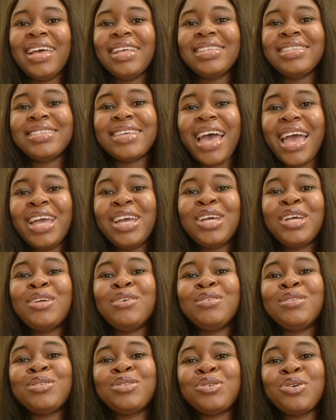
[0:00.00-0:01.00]
Thank
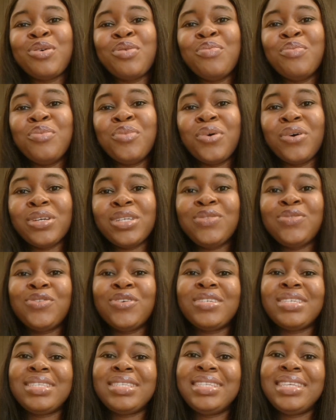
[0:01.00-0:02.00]
you so much
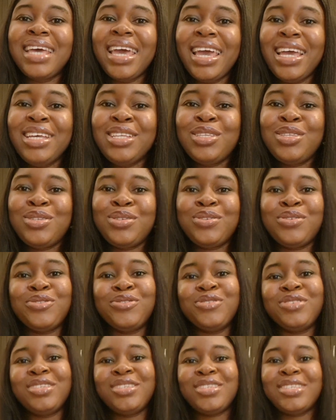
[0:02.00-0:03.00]
for staying
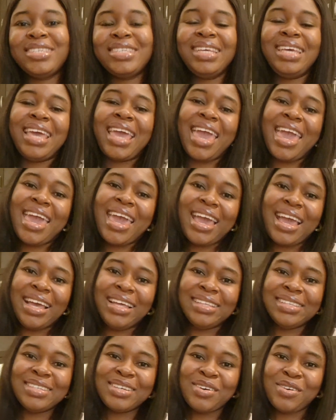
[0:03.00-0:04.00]
tuned to the
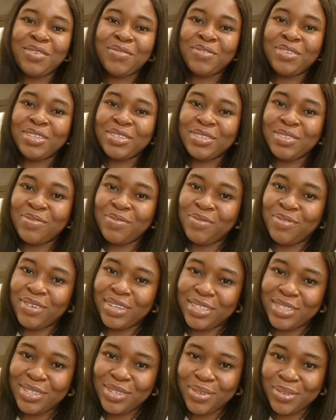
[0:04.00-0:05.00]
end of this
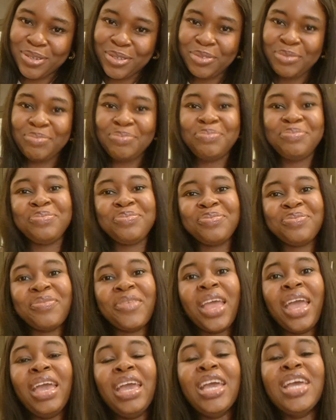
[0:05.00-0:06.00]
video.
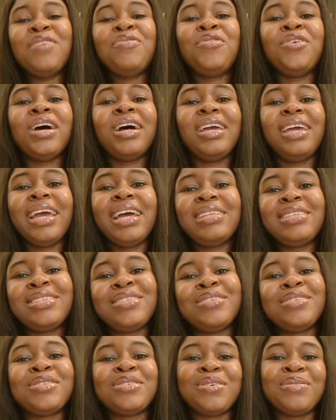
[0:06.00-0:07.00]
If you are yet
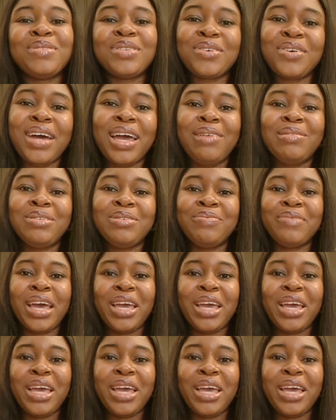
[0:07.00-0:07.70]
to subscribe to my